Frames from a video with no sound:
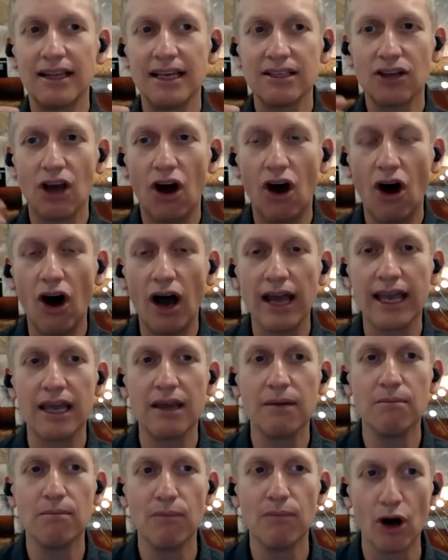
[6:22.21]
high
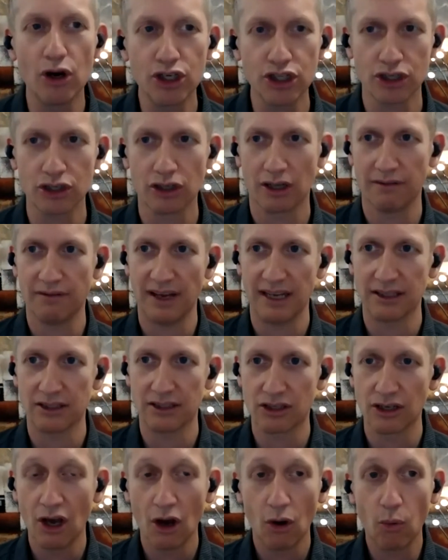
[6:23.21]
emotional
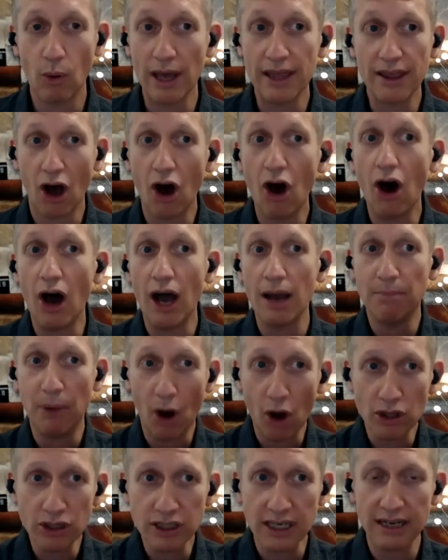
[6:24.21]
events, whether high
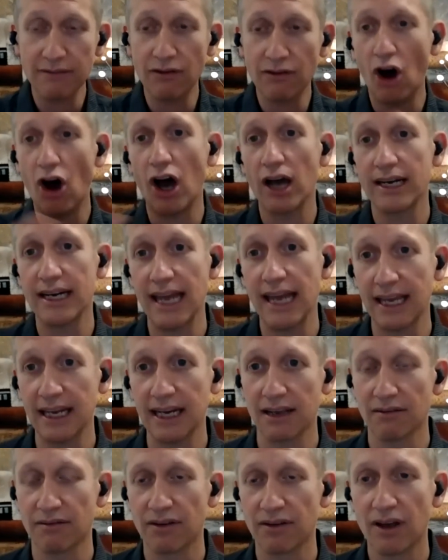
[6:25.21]
positive or high negative.